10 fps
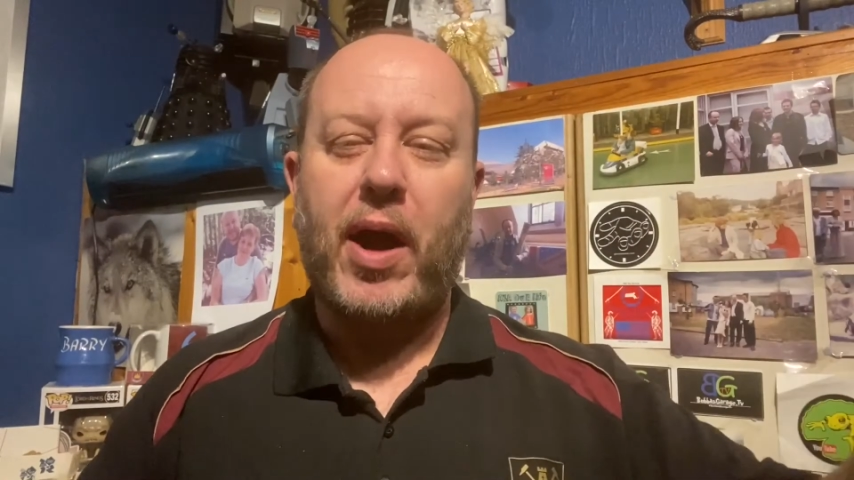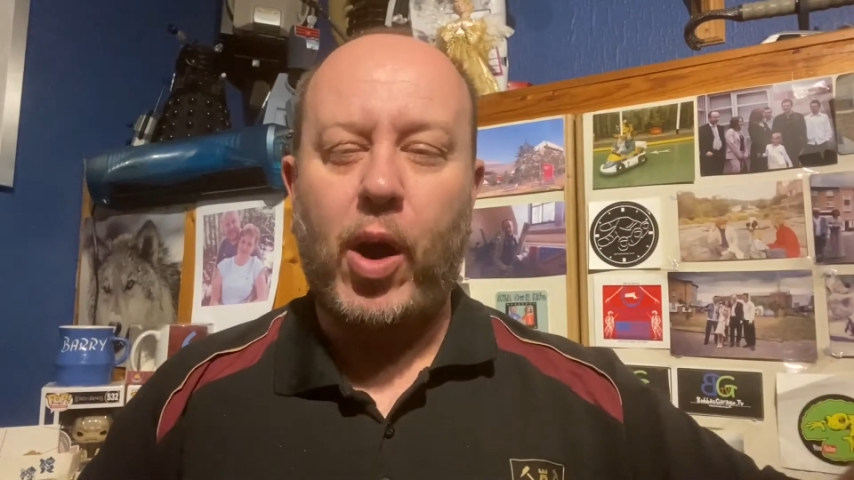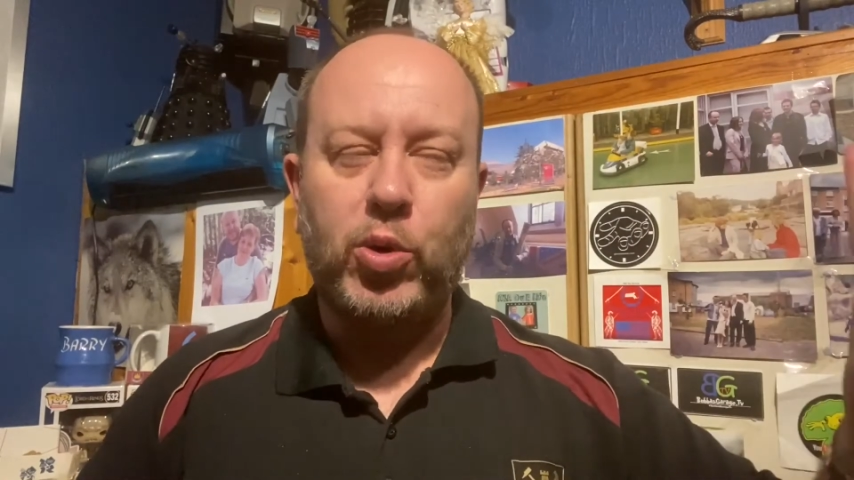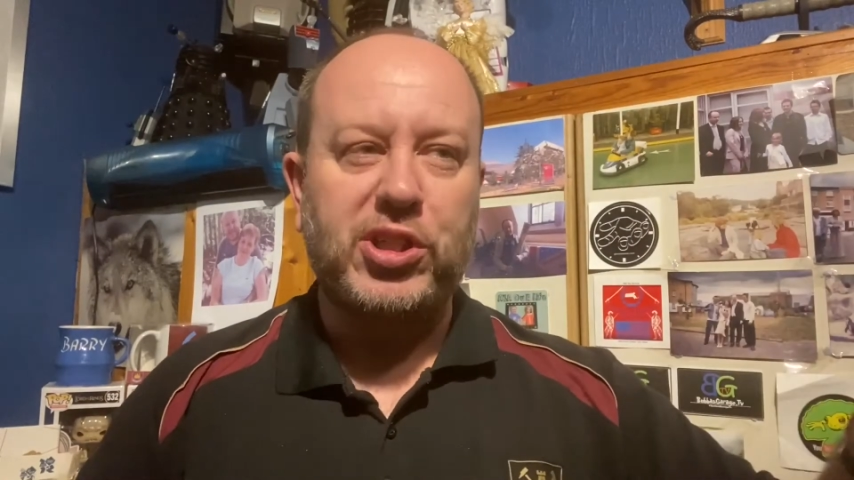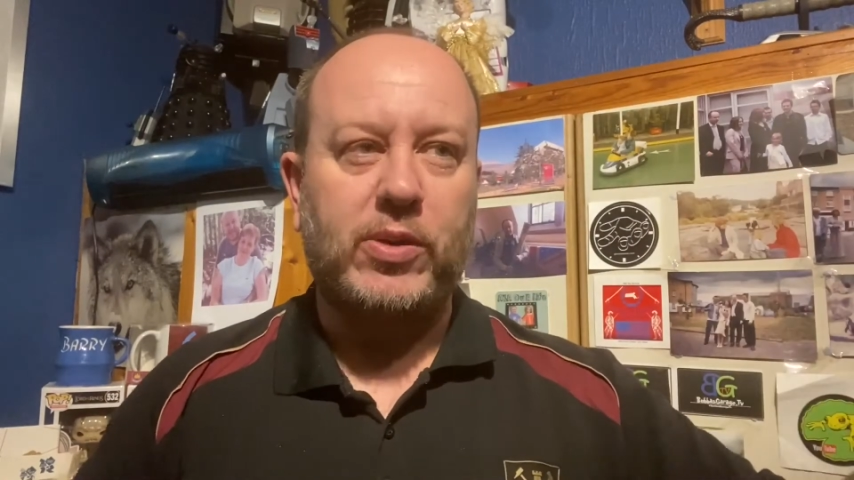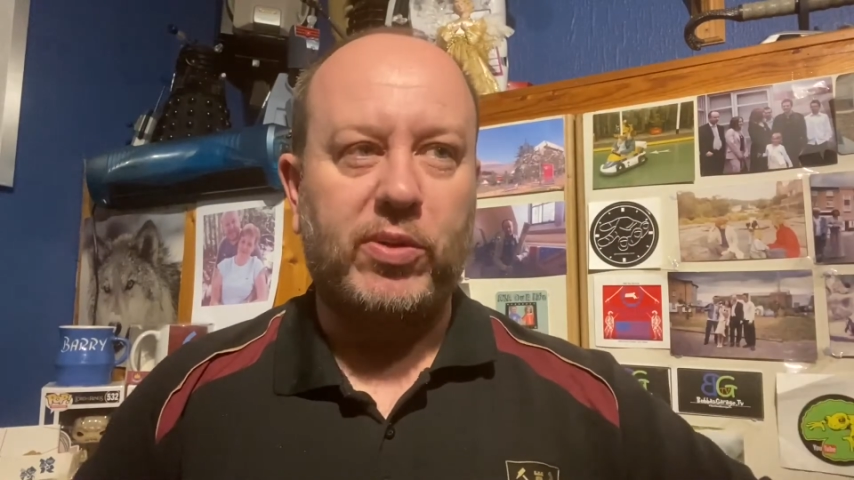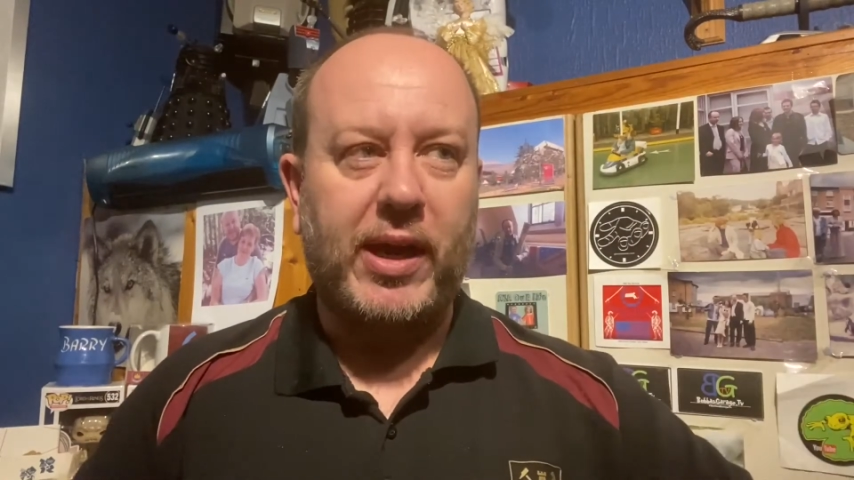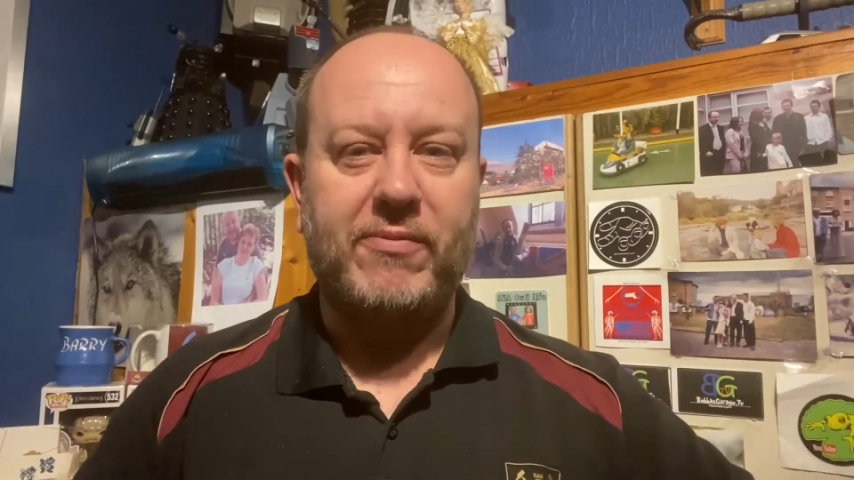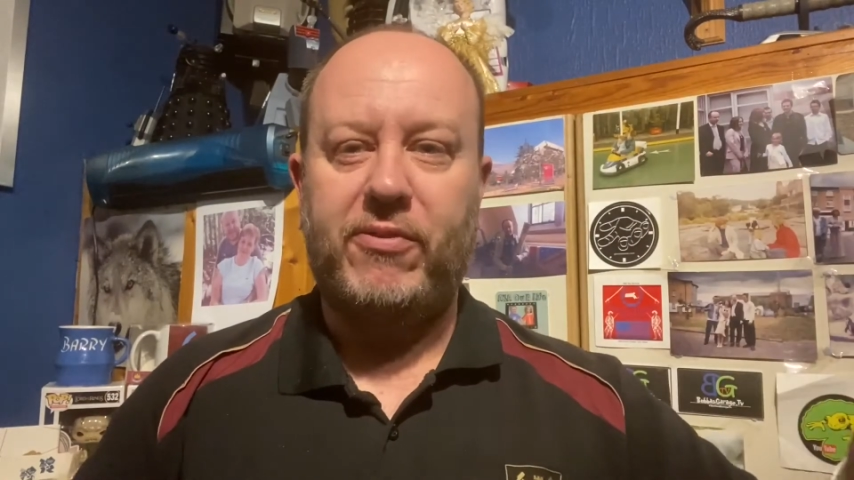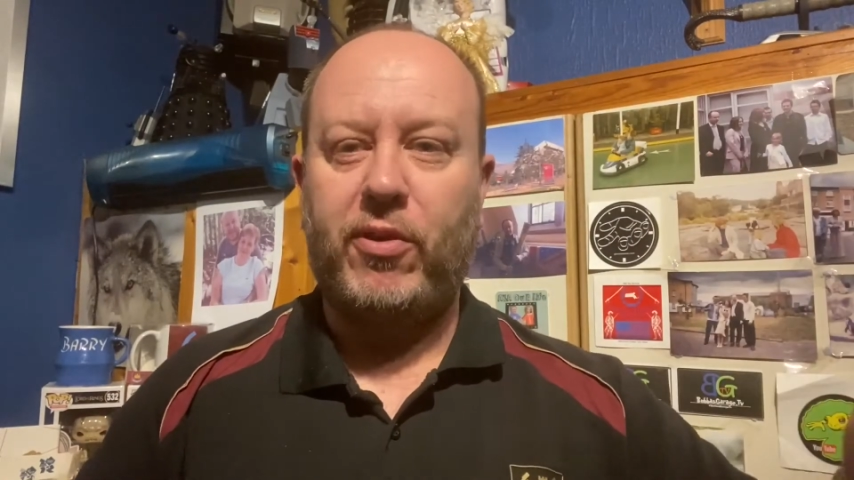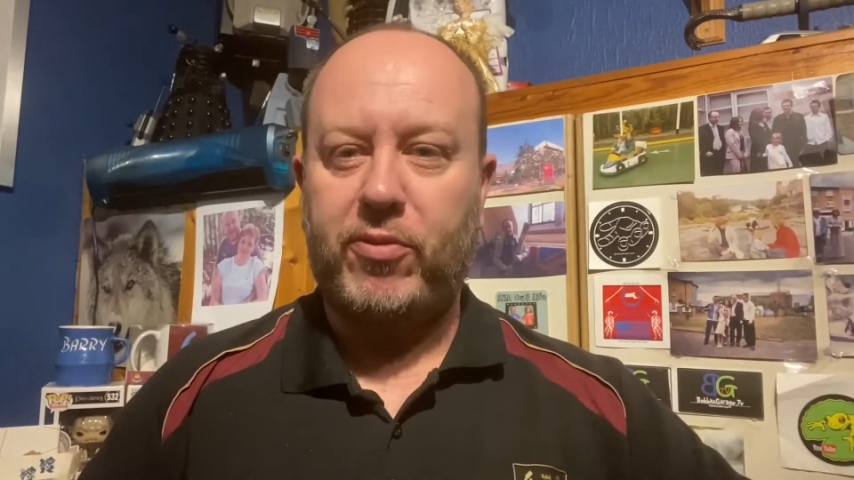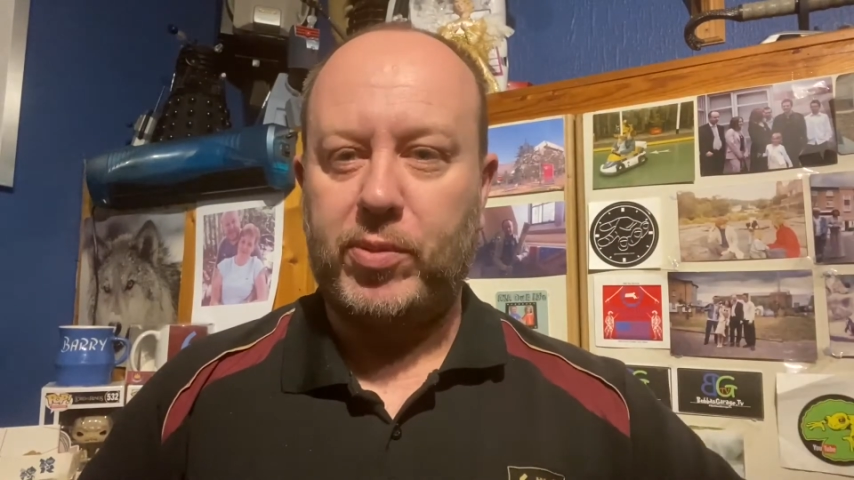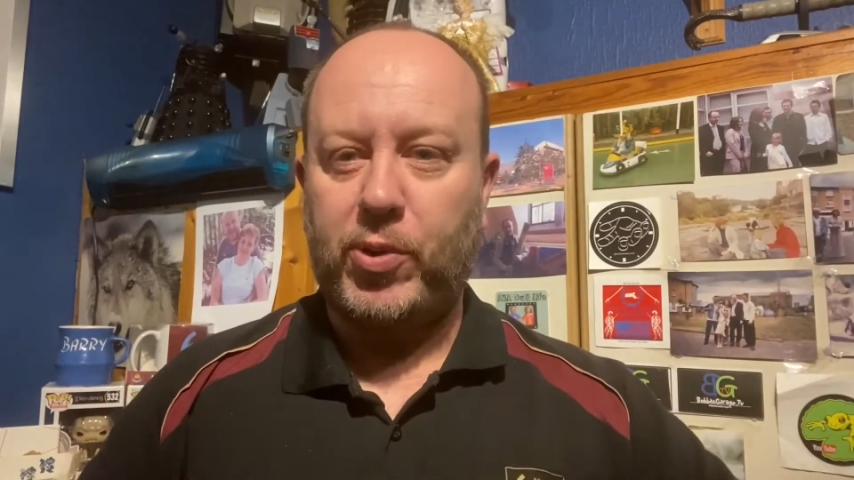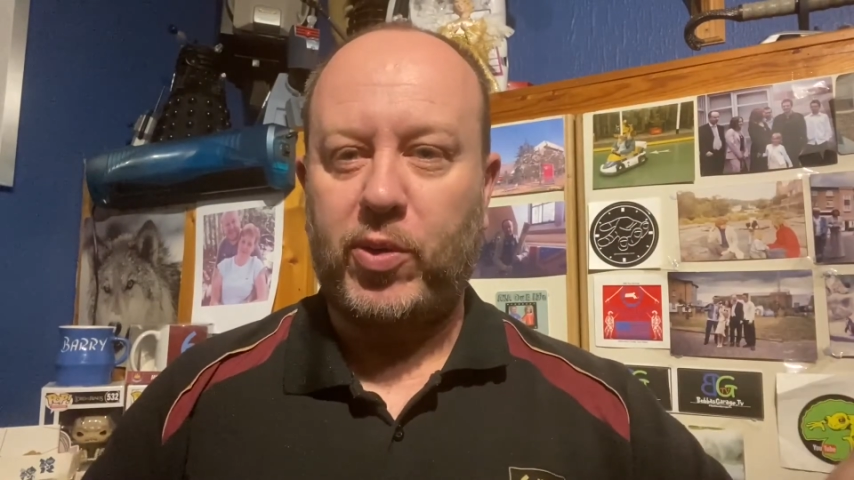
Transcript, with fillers: old channel name, Vlog from the Bog.